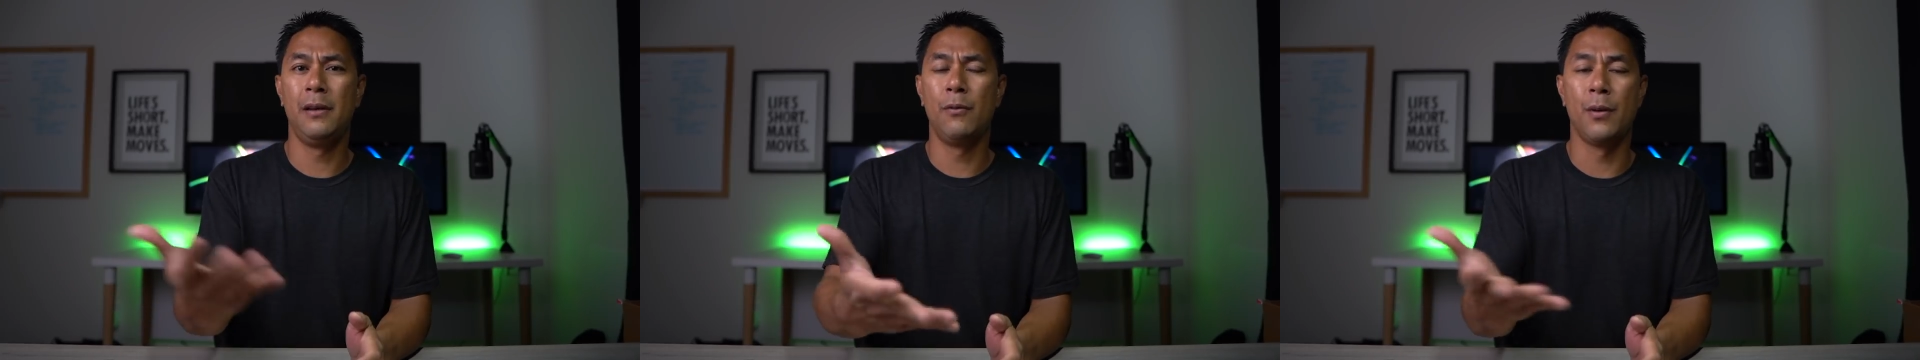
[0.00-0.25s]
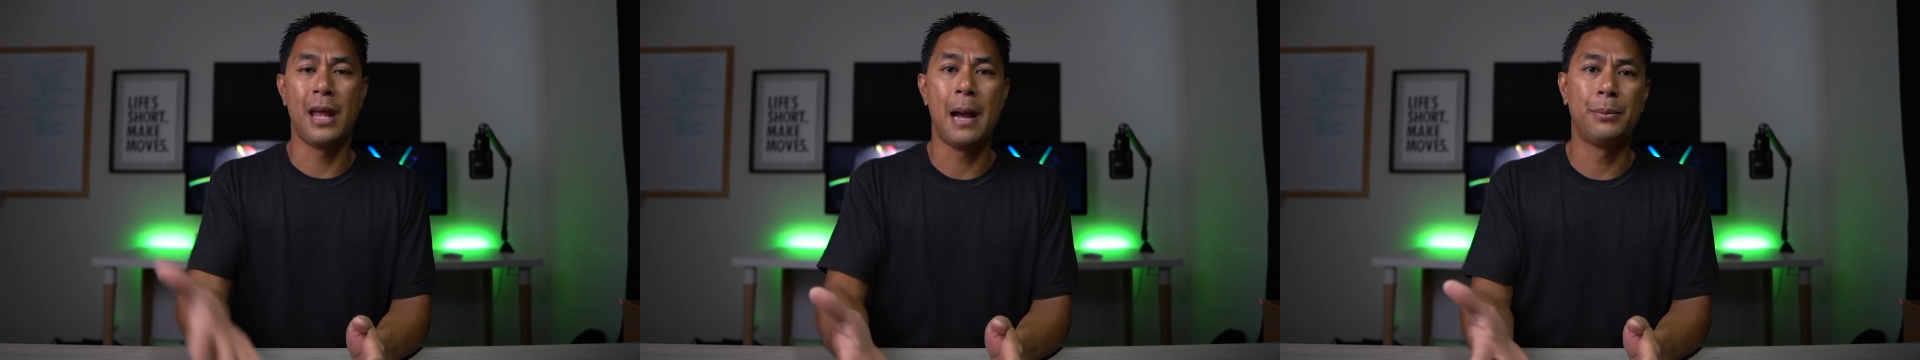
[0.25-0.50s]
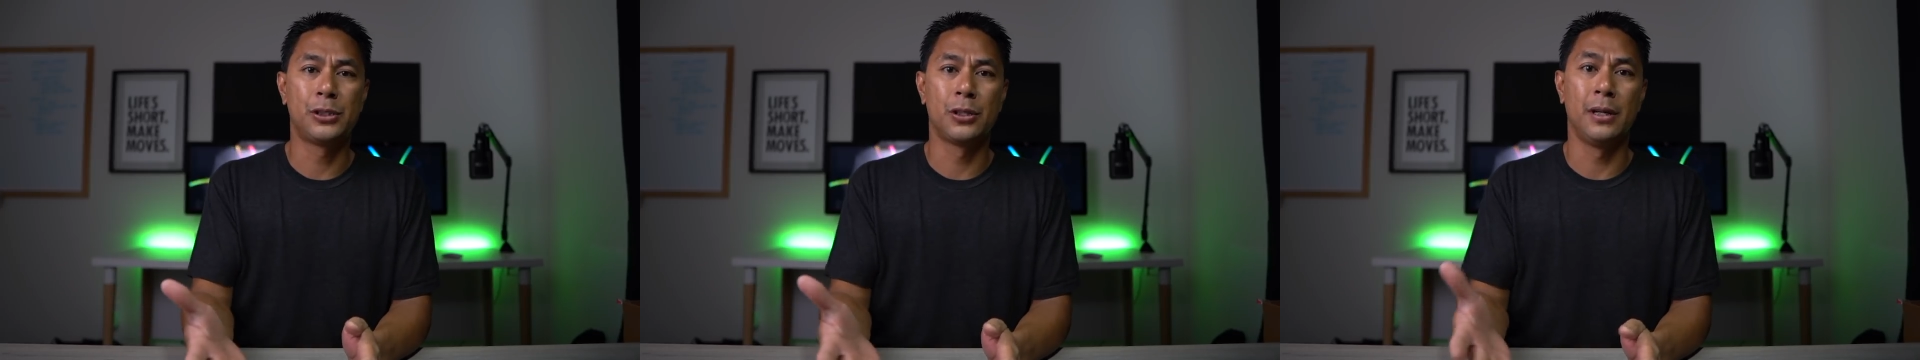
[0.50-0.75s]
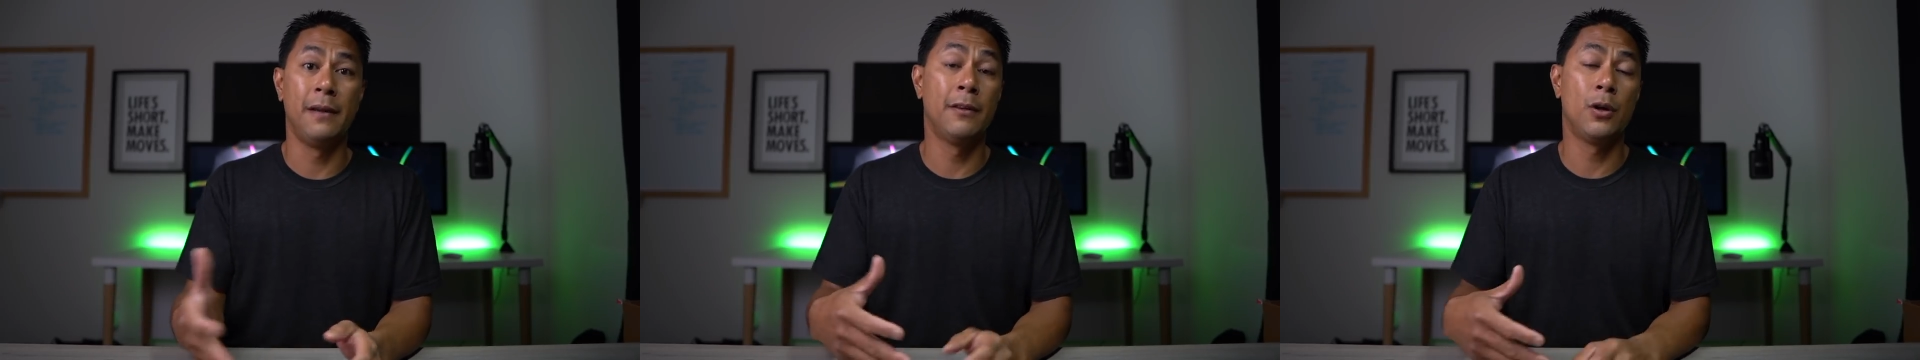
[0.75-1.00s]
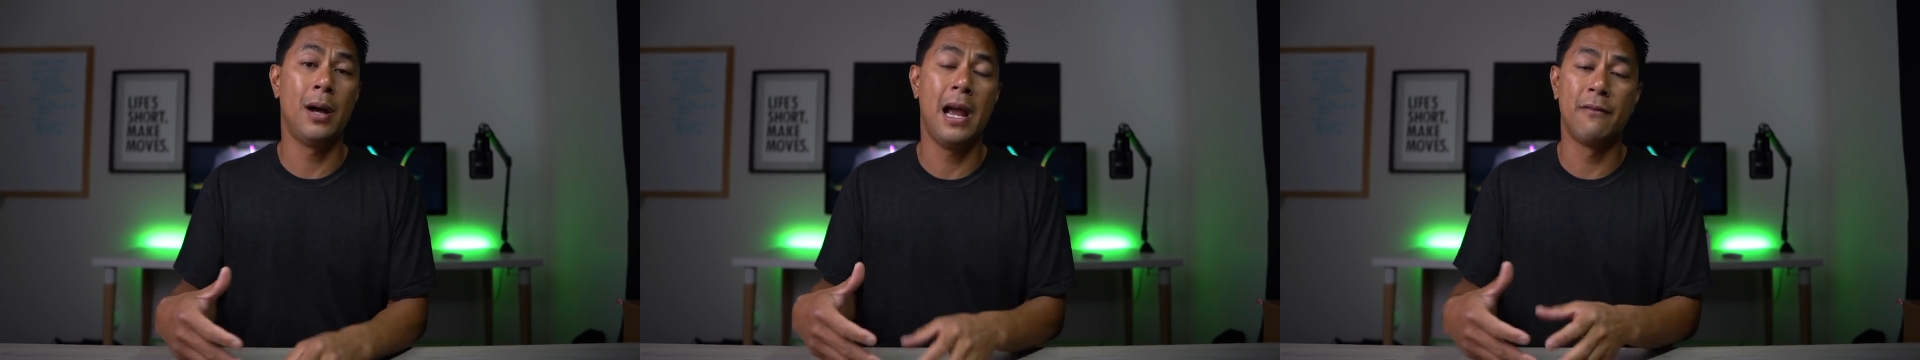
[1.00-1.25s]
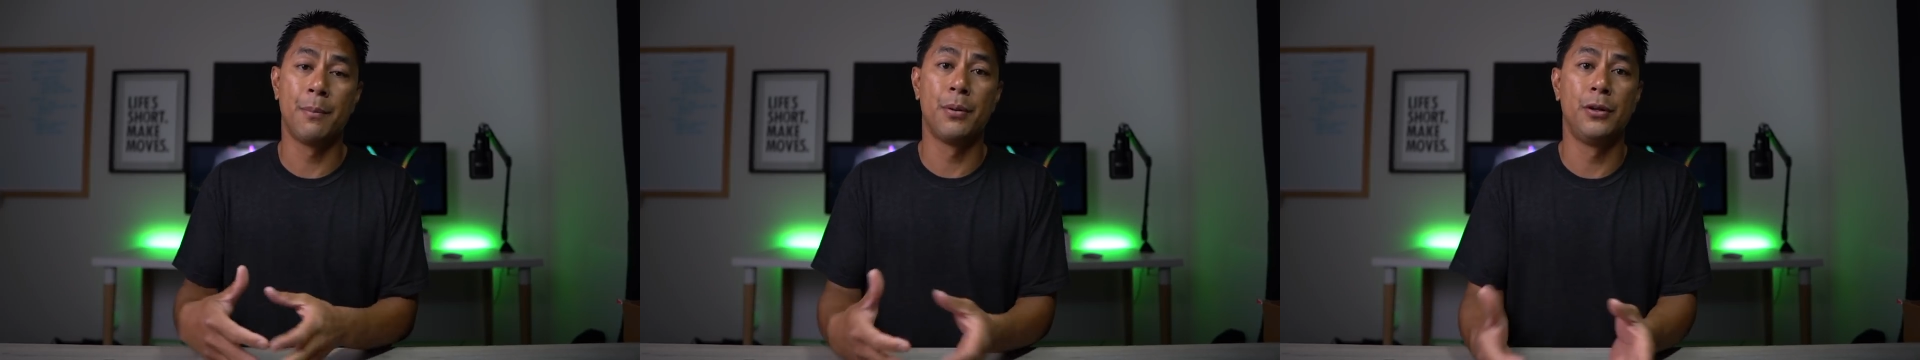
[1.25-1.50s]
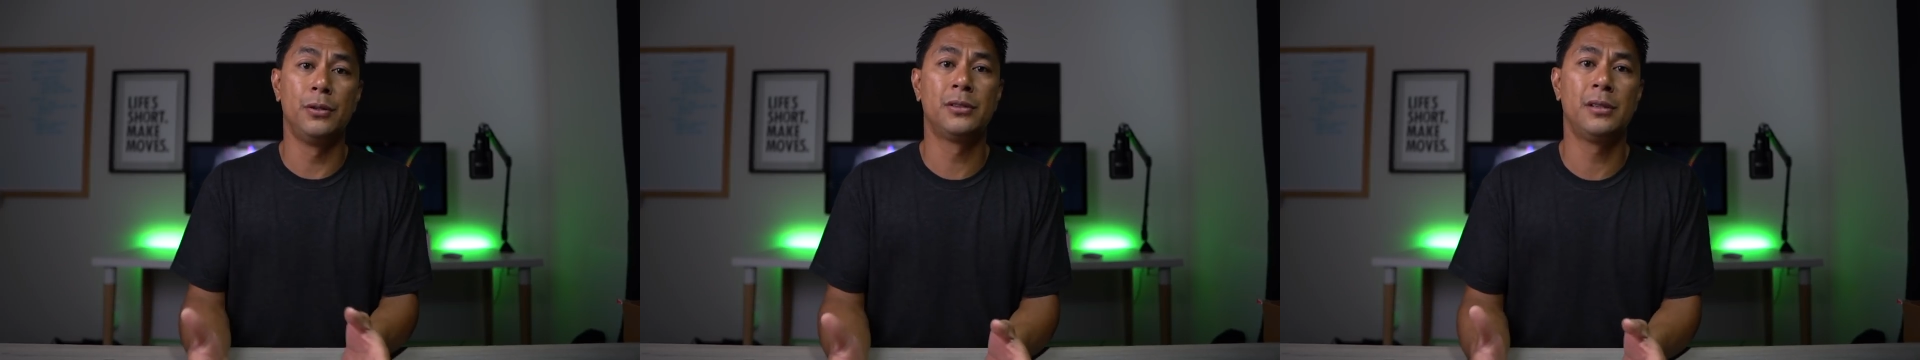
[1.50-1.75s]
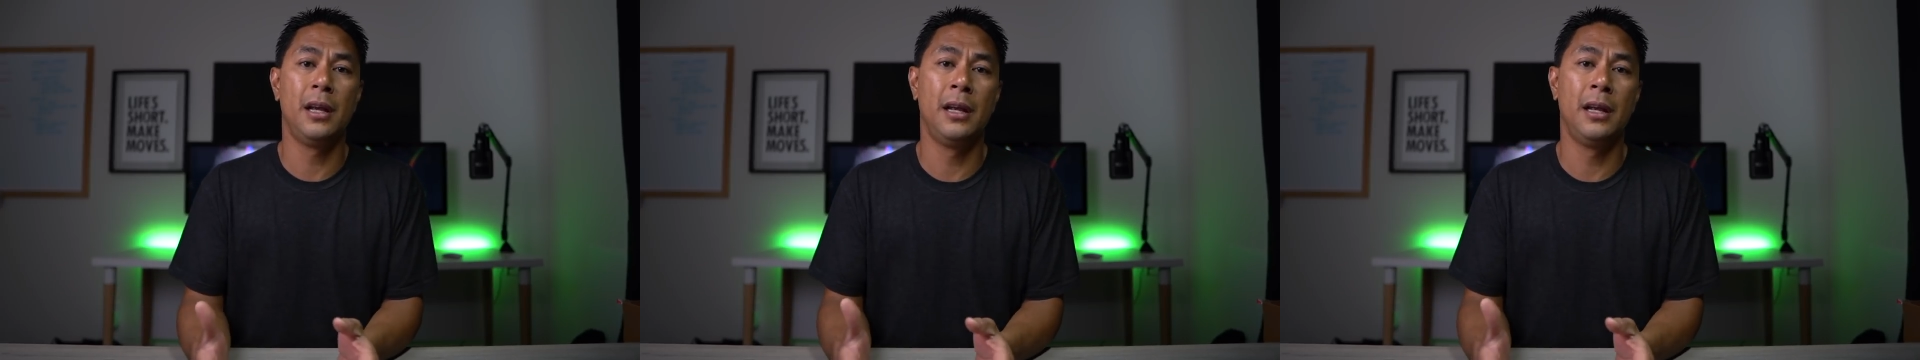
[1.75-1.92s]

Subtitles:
Even with Aputure, even though I haven't produced